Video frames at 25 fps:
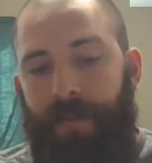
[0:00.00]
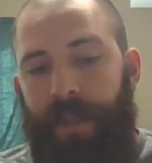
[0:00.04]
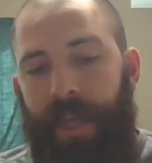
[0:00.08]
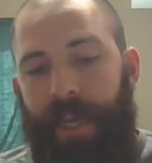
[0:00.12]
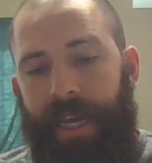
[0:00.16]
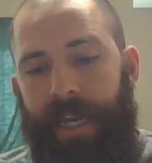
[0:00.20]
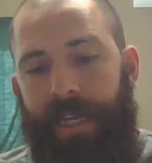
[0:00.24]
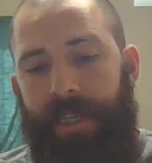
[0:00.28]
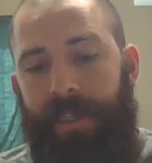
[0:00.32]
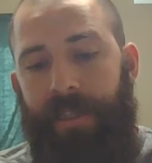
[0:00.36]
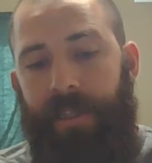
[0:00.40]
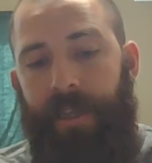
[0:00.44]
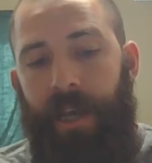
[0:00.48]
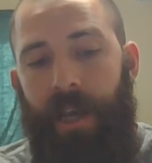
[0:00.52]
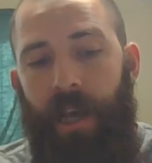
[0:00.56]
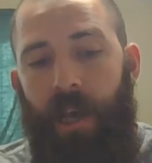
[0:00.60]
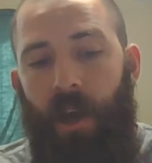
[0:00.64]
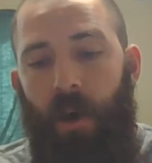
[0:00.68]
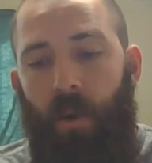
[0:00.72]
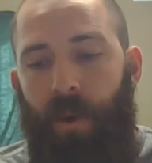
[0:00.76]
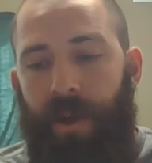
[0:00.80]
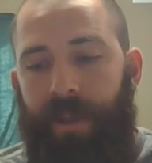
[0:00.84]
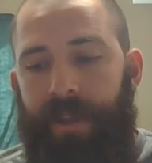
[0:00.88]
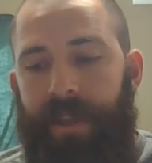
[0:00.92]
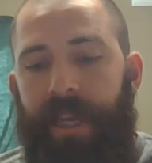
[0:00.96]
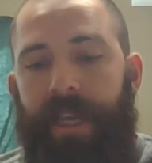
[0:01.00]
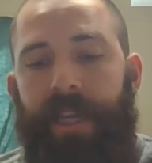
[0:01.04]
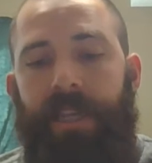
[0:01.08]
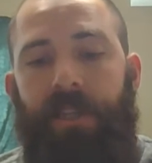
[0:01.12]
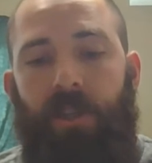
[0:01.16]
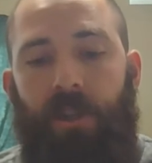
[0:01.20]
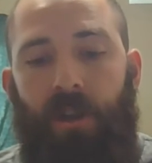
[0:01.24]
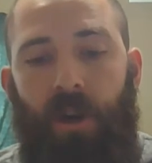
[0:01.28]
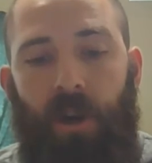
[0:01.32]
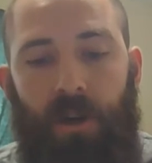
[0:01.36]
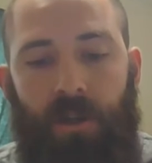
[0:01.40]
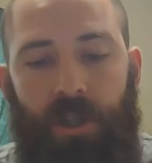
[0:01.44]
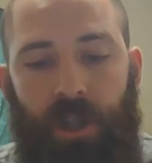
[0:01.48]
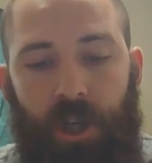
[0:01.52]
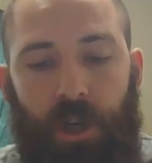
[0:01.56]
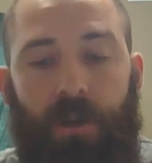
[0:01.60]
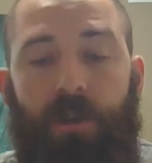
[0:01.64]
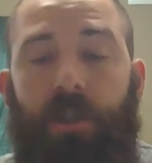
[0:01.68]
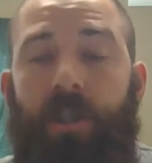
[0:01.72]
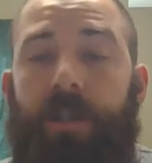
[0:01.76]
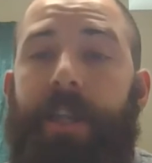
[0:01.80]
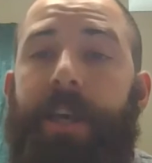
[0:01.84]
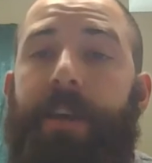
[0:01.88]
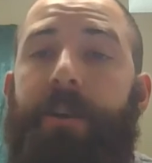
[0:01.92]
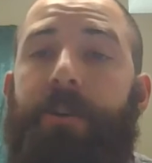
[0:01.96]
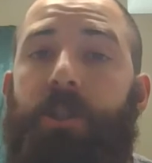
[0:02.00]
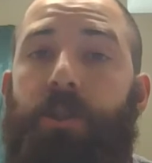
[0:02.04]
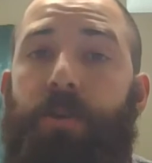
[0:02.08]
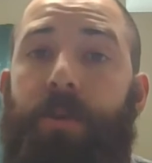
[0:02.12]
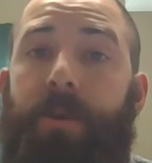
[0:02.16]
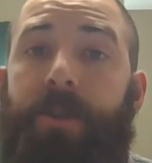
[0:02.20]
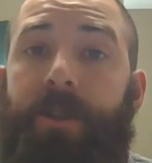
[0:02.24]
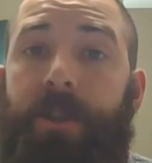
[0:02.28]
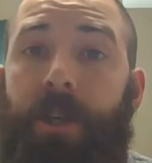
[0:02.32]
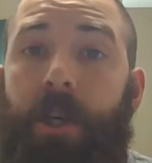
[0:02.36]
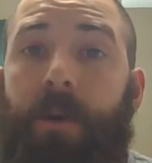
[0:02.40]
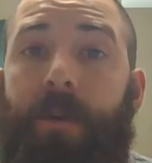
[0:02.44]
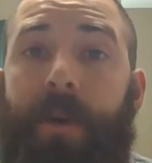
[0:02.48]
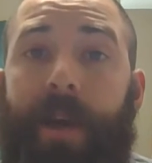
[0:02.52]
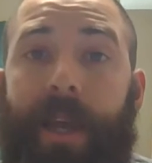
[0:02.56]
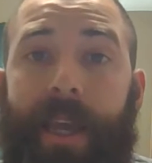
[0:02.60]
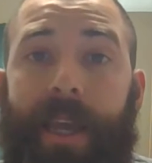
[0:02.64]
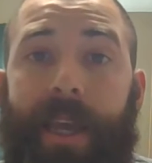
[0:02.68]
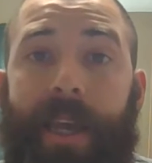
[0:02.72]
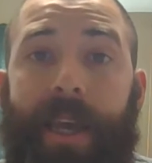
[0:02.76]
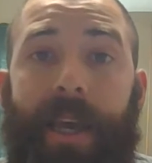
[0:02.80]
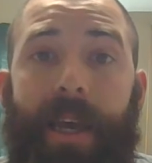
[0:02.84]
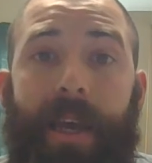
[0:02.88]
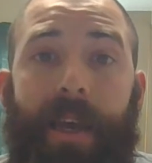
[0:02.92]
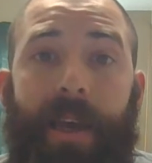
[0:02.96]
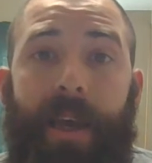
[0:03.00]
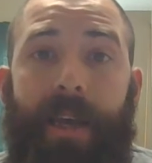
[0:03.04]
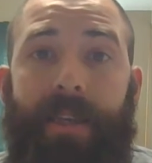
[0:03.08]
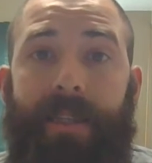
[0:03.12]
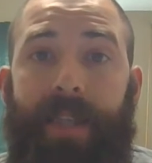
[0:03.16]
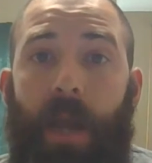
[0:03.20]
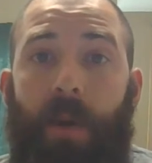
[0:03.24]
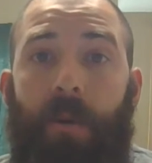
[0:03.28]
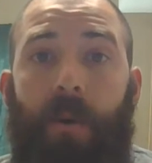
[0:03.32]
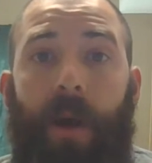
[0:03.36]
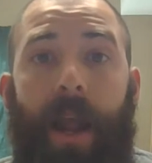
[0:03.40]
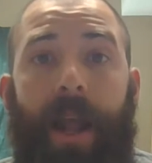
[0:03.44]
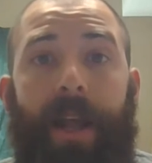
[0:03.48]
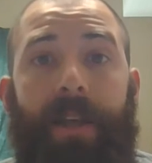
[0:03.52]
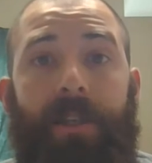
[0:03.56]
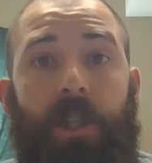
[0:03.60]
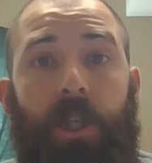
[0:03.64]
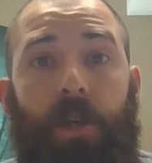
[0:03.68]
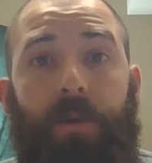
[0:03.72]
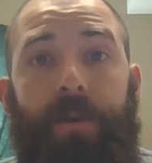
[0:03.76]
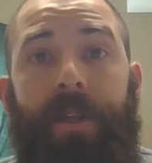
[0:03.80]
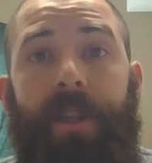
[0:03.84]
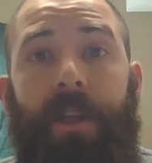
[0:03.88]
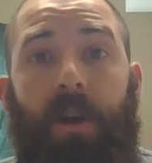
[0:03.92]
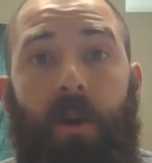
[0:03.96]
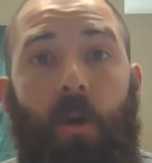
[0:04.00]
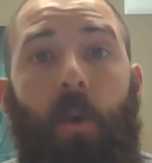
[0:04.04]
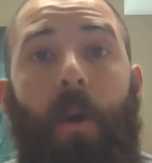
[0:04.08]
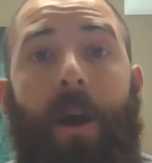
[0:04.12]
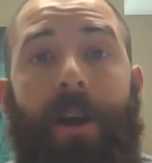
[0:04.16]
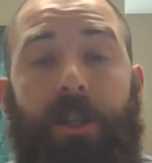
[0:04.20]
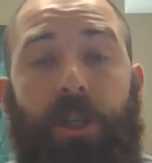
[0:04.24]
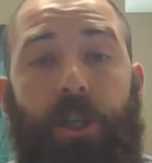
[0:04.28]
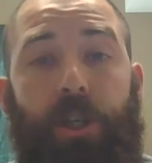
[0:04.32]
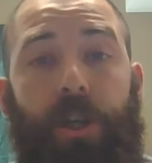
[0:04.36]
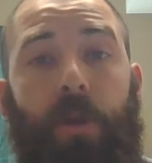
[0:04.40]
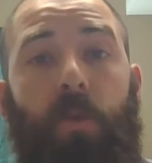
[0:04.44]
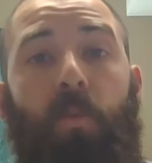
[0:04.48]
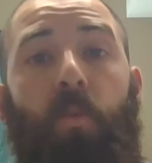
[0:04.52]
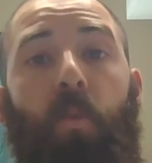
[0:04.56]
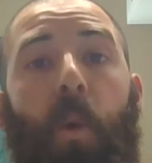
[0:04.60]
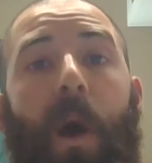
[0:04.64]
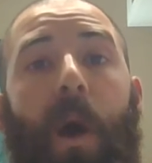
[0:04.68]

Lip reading: Is what these church leaders were doing is they were answering the question,